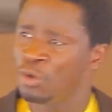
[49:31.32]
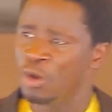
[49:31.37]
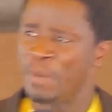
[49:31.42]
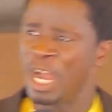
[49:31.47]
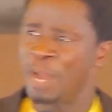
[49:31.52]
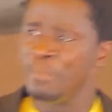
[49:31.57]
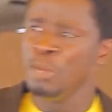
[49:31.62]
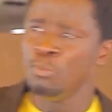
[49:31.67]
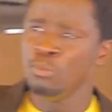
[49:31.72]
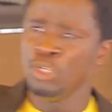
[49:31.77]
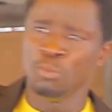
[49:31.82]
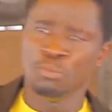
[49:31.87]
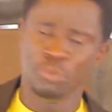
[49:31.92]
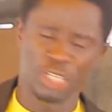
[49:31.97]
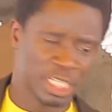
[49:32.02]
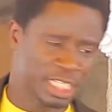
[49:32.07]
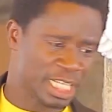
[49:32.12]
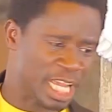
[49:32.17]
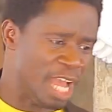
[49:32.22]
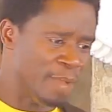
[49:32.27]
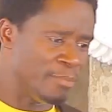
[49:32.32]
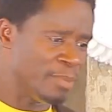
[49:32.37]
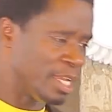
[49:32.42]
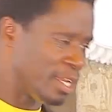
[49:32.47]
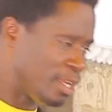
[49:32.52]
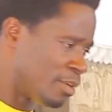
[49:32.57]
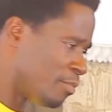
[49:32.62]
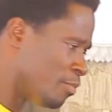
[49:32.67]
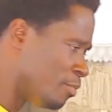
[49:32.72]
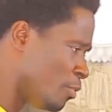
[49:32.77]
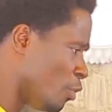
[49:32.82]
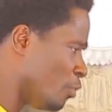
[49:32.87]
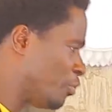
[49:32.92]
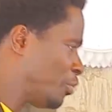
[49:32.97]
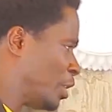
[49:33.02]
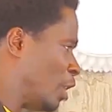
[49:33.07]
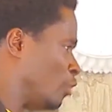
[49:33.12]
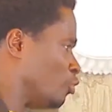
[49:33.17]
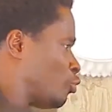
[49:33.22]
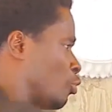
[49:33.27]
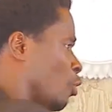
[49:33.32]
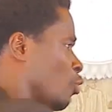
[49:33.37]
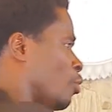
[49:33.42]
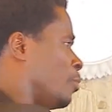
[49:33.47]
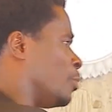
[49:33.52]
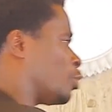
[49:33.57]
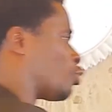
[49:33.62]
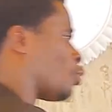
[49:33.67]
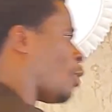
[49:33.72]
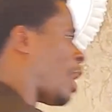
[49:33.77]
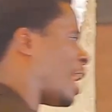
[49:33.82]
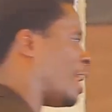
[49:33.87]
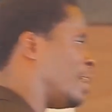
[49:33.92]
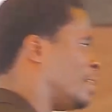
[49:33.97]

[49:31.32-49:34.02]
o ma me munimuni ke me me ohwie nsho ogu me so a